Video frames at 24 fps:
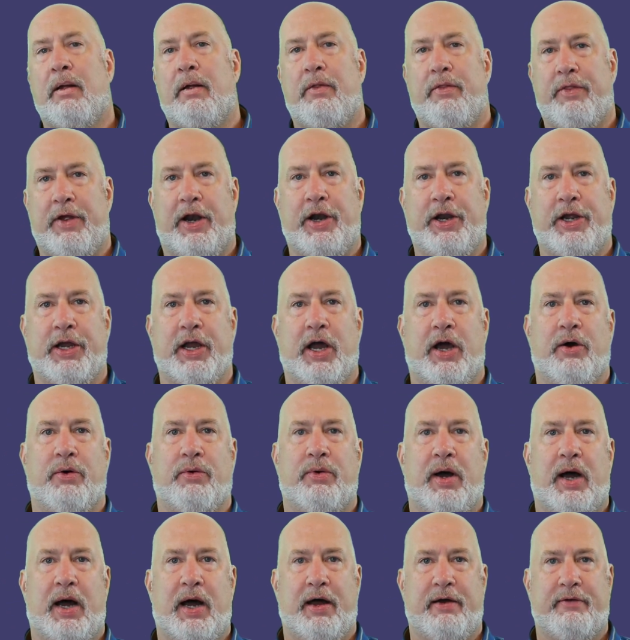There you
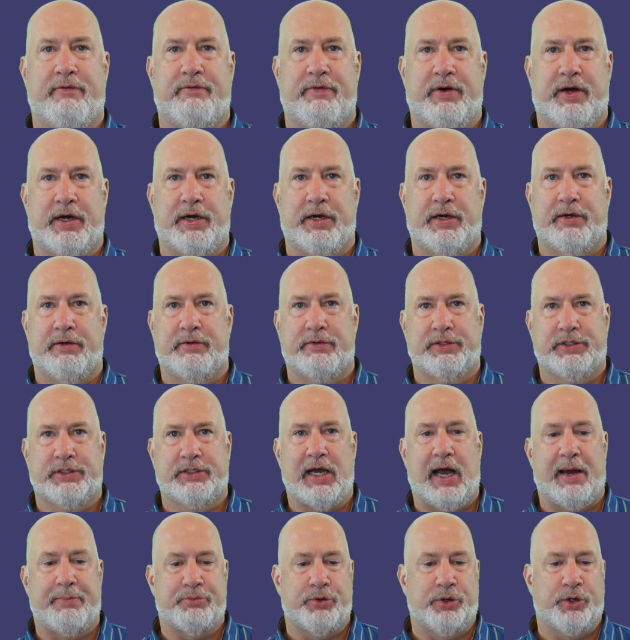go. I've uh,
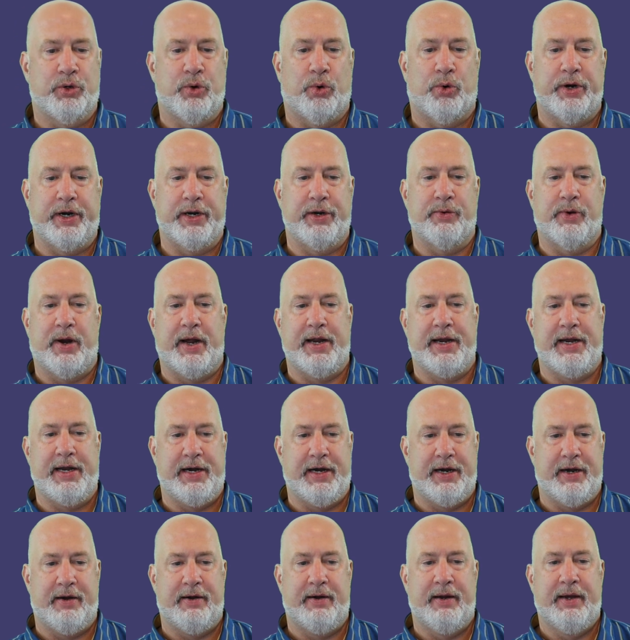stopped recording right
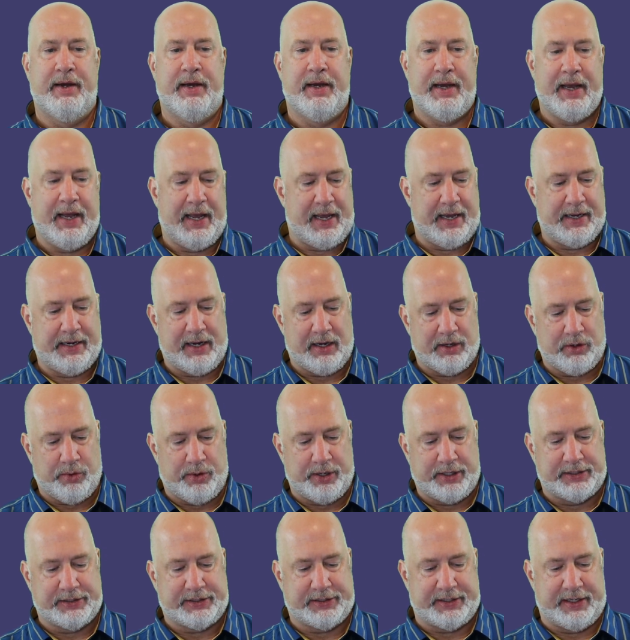here, and I'll go
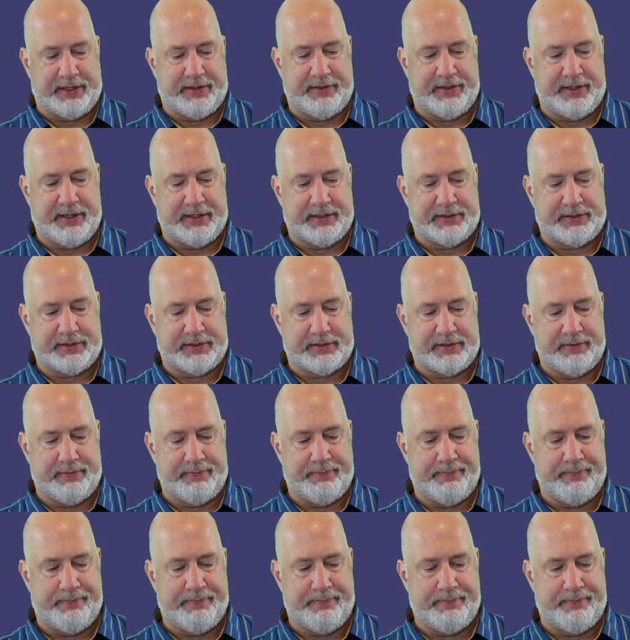ahead and send this.